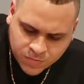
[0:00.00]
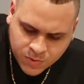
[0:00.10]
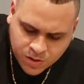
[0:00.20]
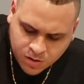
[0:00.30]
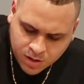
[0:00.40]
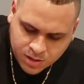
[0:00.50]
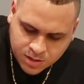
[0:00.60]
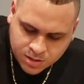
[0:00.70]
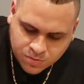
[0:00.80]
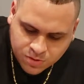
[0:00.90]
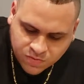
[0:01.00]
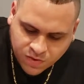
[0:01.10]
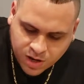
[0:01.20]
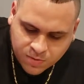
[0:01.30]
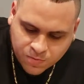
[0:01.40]
Alright, this one's
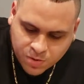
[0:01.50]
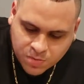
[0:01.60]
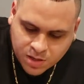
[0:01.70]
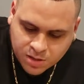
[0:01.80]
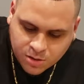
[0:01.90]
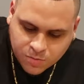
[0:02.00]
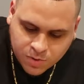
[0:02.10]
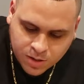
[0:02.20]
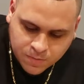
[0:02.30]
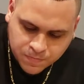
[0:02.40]
fighting with me a little bit.